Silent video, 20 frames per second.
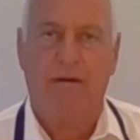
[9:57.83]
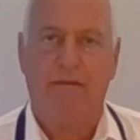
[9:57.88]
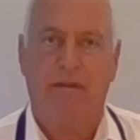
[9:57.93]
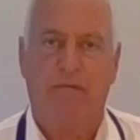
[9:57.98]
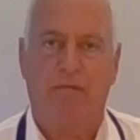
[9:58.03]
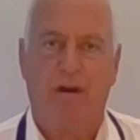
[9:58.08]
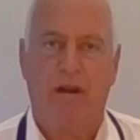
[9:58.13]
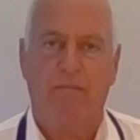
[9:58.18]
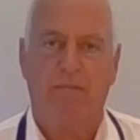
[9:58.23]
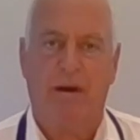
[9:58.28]
of the
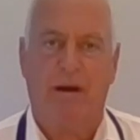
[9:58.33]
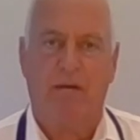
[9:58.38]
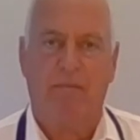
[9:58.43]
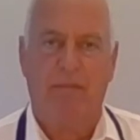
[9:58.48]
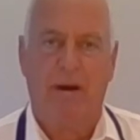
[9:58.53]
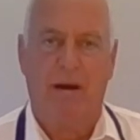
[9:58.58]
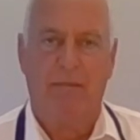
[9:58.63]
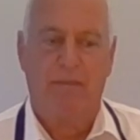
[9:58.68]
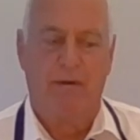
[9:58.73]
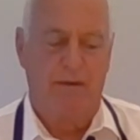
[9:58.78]
red bell
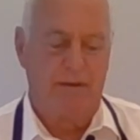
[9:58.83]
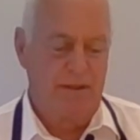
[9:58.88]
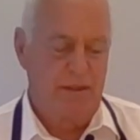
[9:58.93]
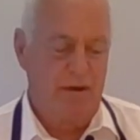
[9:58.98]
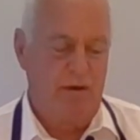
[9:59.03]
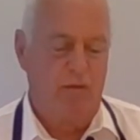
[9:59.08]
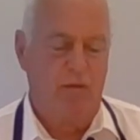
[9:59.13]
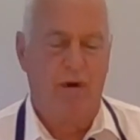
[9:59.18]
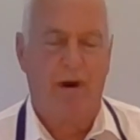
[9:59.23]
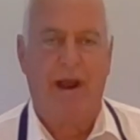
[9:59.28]
pepper.
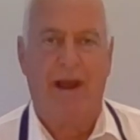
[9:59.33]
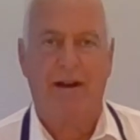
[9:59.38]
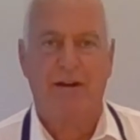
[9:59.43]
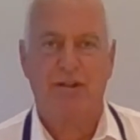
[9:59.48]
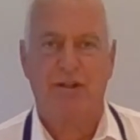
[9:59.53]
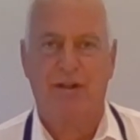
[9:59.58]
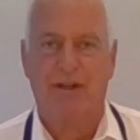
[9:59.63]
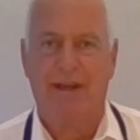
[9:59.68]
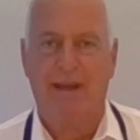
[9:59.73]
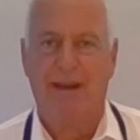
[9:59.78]
So we're
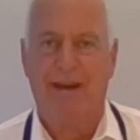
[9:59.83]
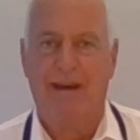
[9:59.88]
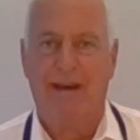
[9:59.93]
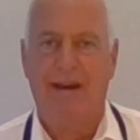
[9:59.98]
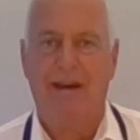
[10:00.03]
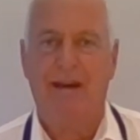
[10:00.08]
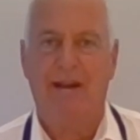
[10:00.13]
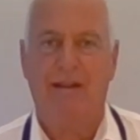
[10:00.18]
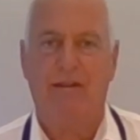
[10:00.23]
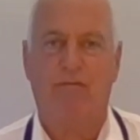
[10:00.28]
actually
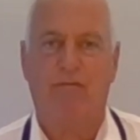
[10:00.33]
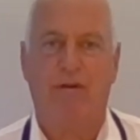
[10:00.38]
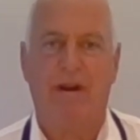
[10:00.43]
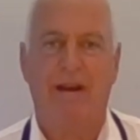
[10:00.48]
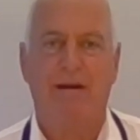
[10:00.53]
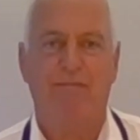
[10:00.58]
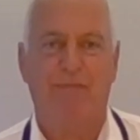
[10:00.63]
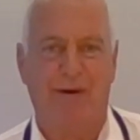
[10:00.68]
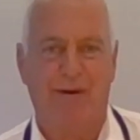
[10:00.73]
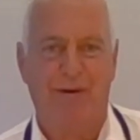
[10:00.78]
eating the
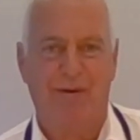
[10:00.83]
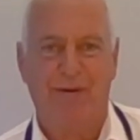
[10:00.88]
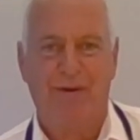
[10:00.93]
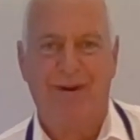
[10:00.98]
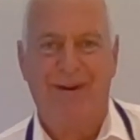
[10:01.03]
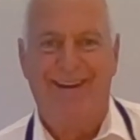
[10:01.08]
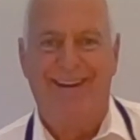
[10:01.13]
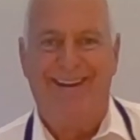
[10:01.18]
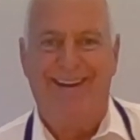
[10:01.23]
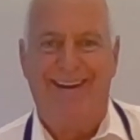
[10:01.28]
rainbow,
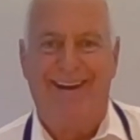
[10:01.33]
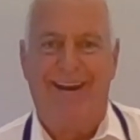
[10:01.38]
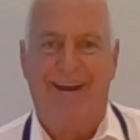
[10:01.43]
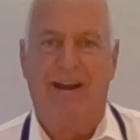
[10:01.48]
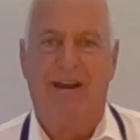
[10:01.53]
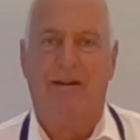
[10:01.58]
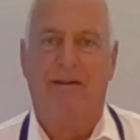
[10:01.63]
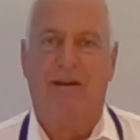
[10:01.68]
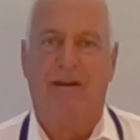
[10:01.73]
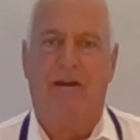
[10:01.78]

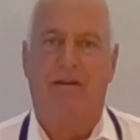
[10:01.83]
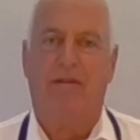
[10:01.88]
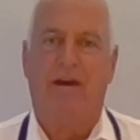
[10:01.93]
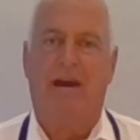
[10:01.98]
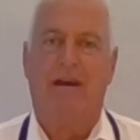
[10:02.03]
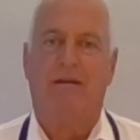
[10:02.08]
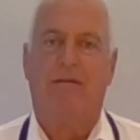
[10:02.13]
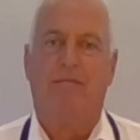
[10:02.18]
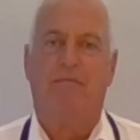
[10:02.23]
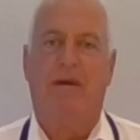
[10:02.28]
and
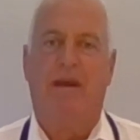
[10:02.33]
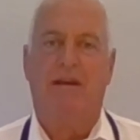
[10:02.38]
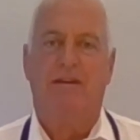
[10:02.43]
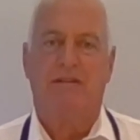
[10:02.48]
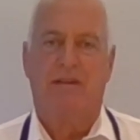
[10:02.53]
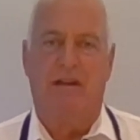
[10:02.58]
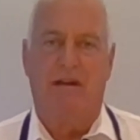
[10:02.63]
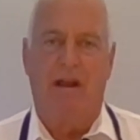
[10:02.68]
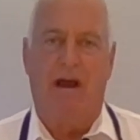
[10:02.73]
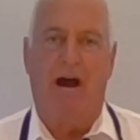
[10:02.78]
that makes an